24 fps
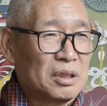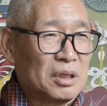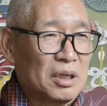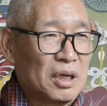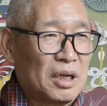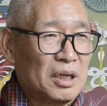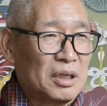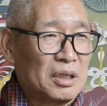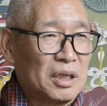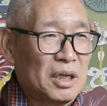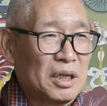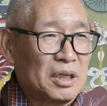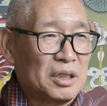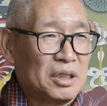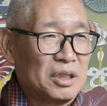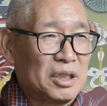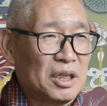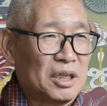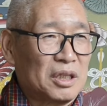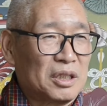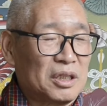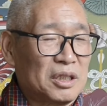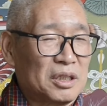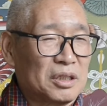and then
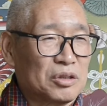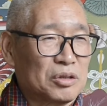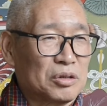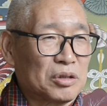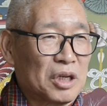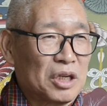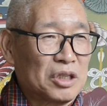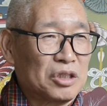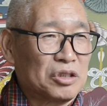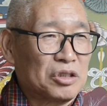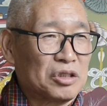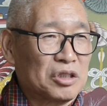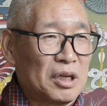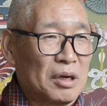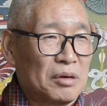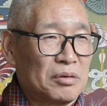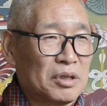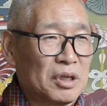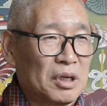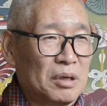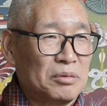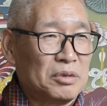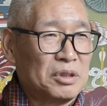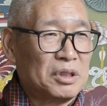shared this to Constituent
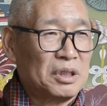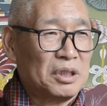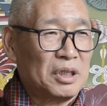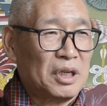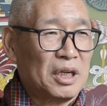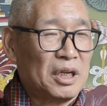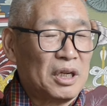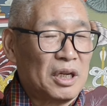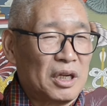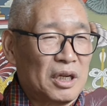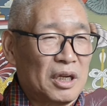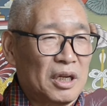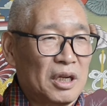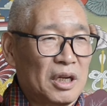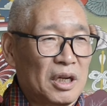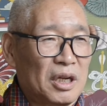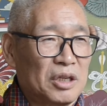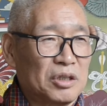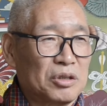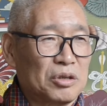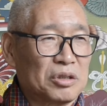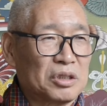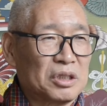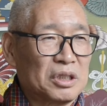After Committee. They
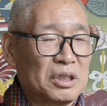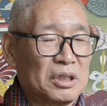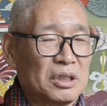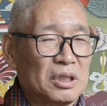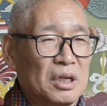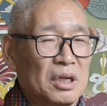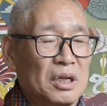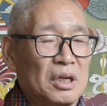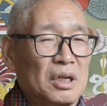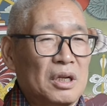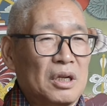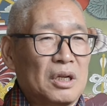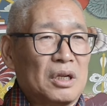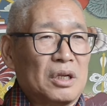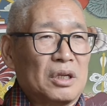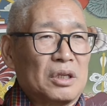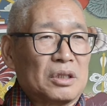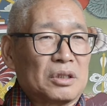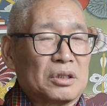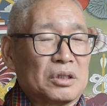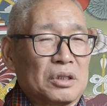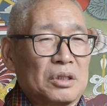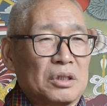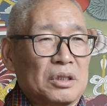endorsed it.
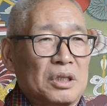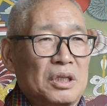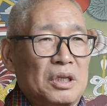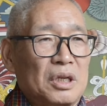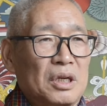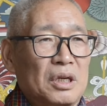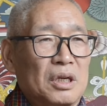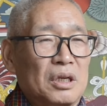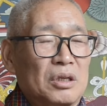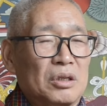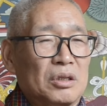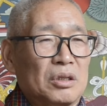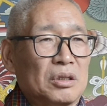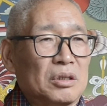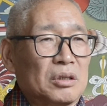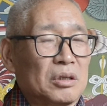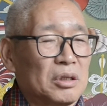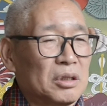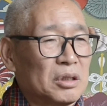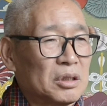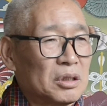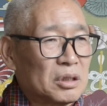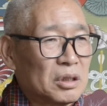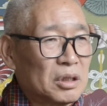So here,
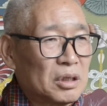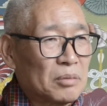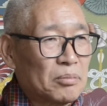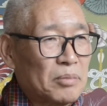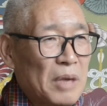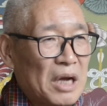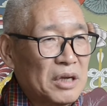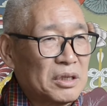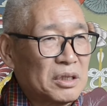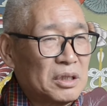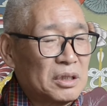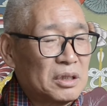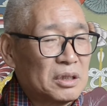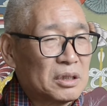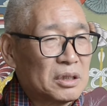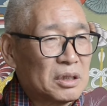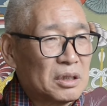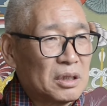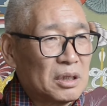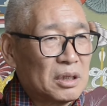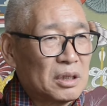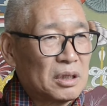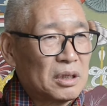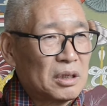parties,
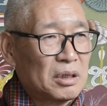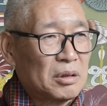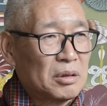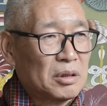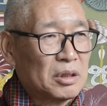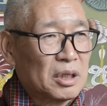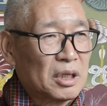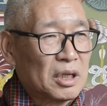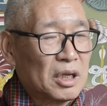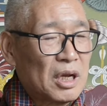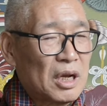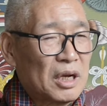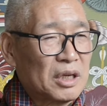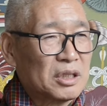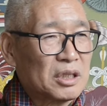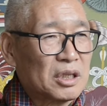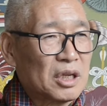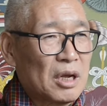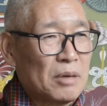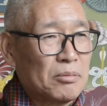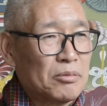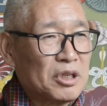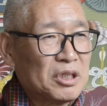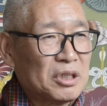uh, election
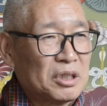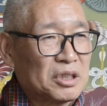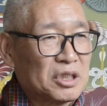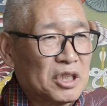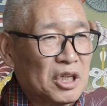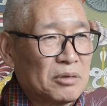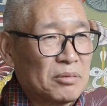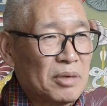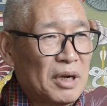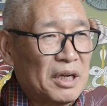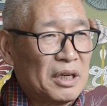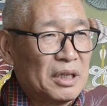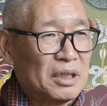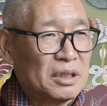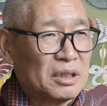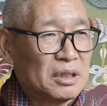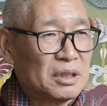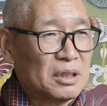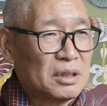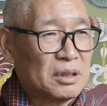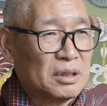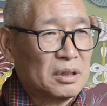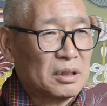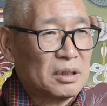campaign state
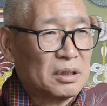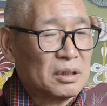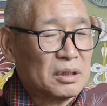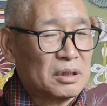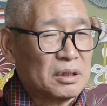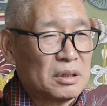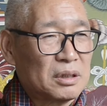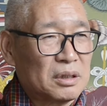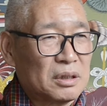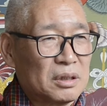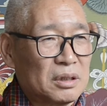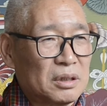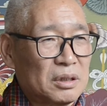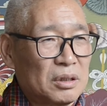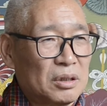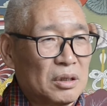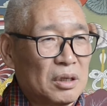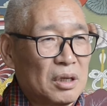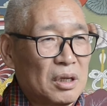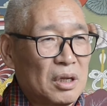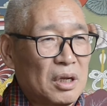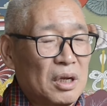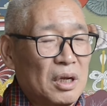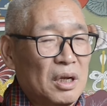finance. You know,
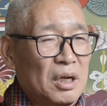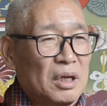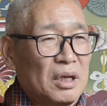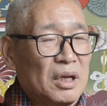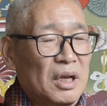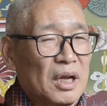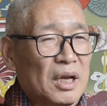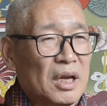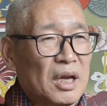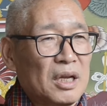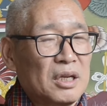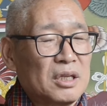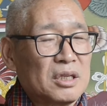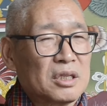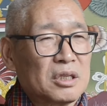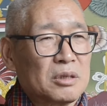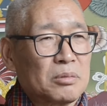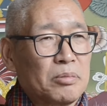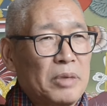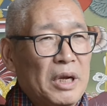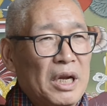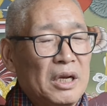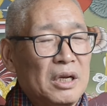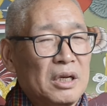they can
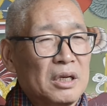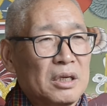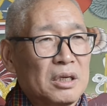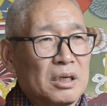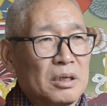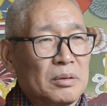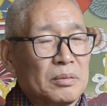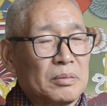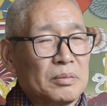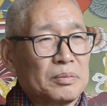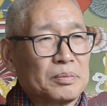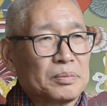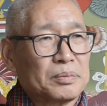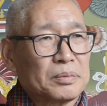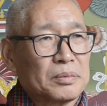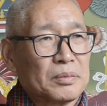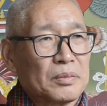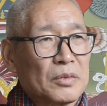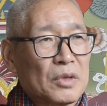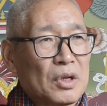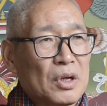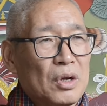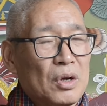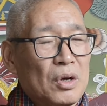spend
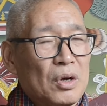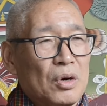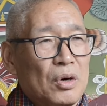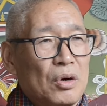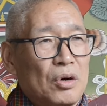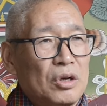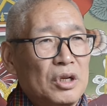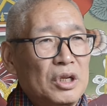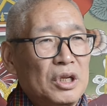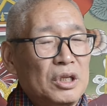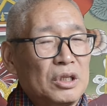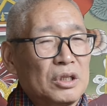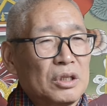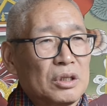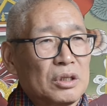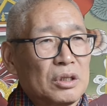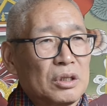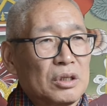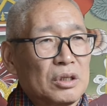only